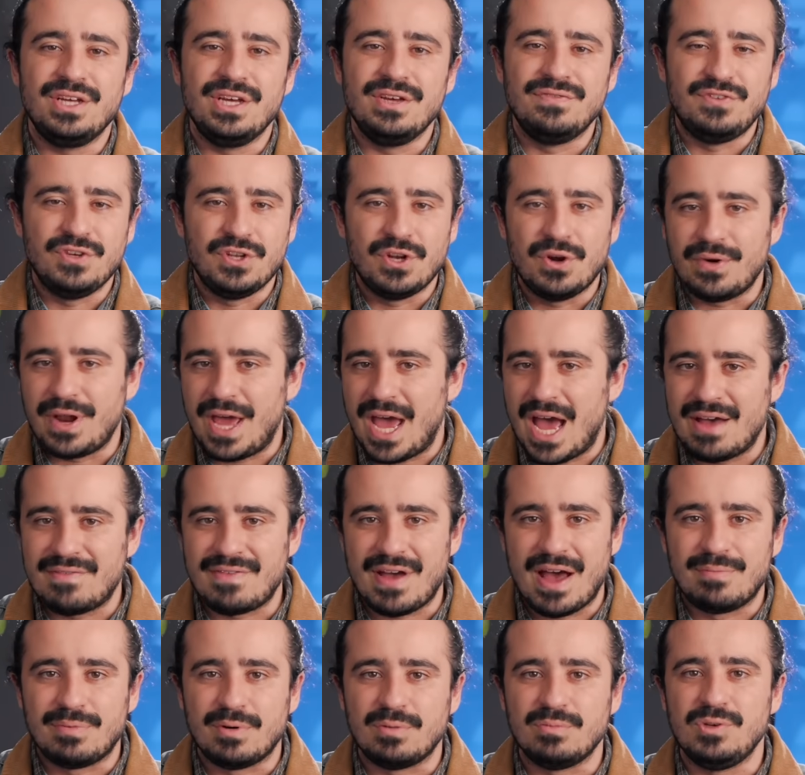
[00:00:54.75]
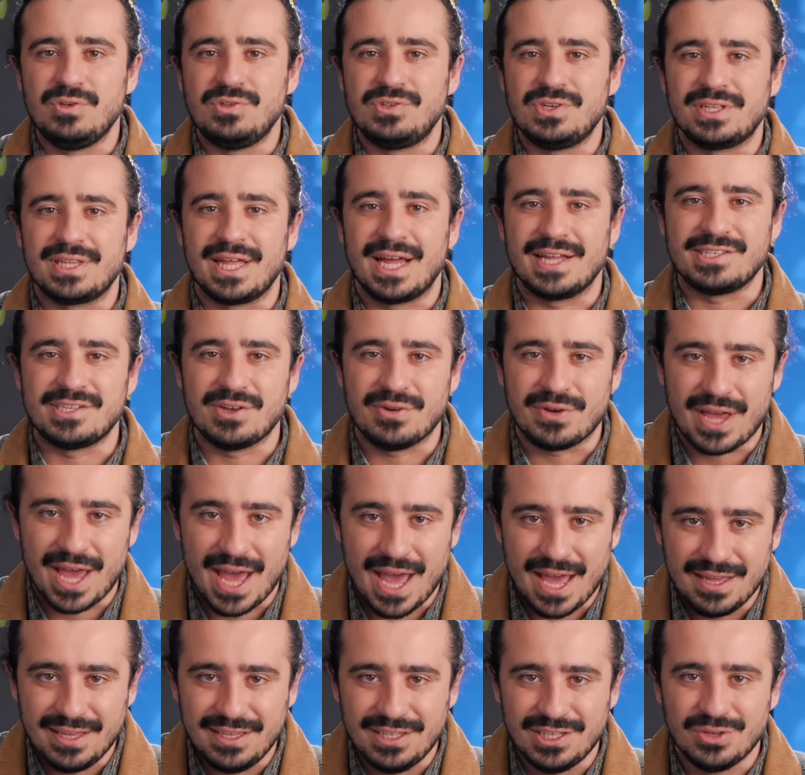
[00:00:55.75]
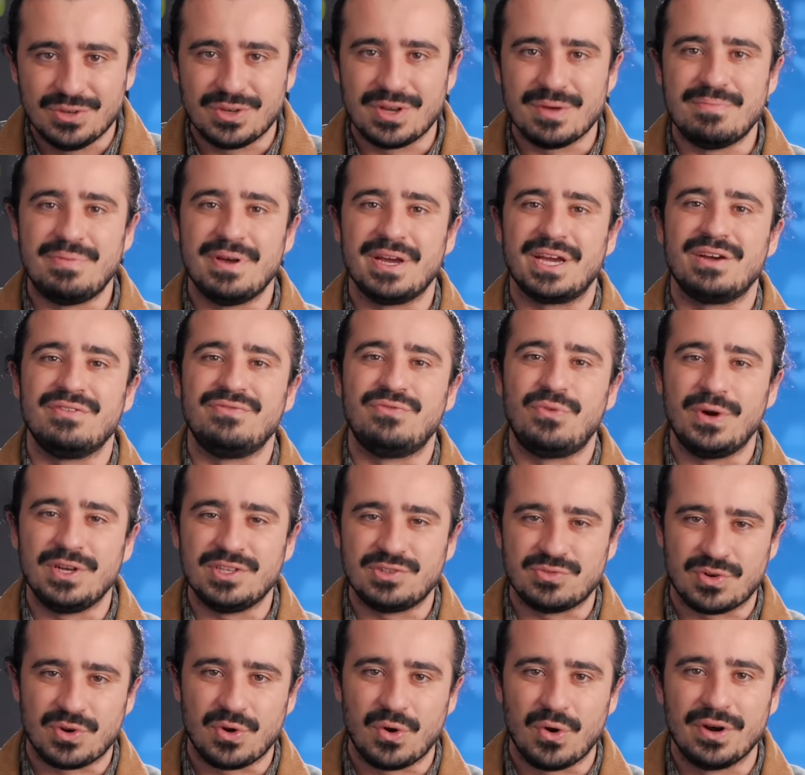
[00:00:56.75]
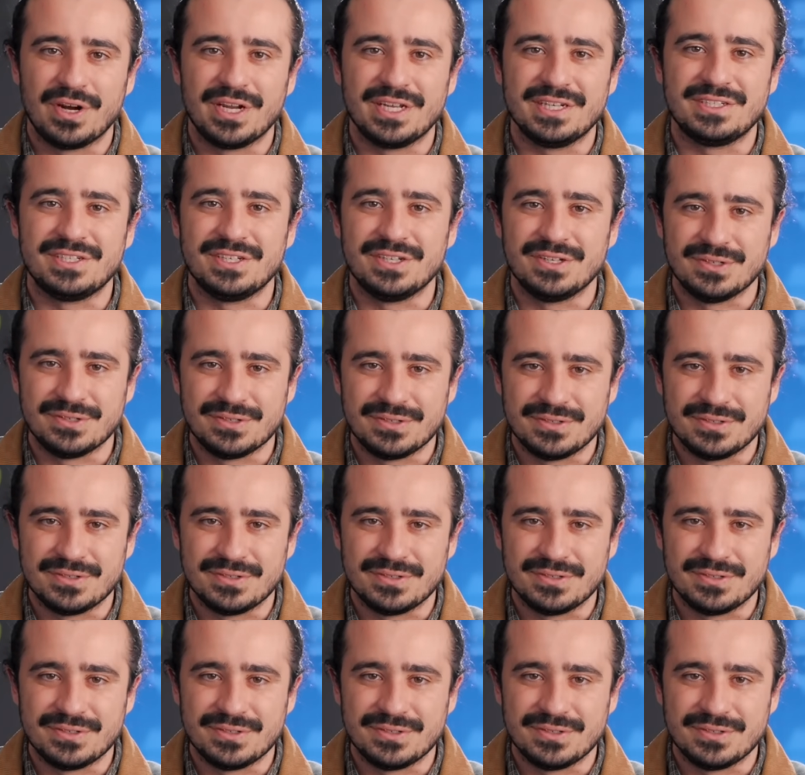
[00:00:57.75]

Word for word: If you don't have Apple Music, that's okay. You can pick a voice recording too.